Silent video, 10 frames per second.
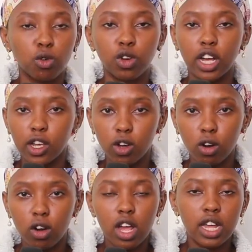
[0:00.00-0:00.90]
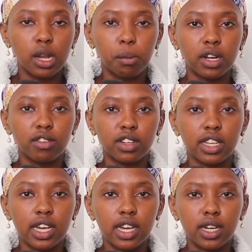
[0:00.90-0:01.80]
kuna hiyo. Napenda
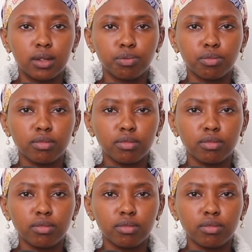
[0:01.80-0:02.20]
venye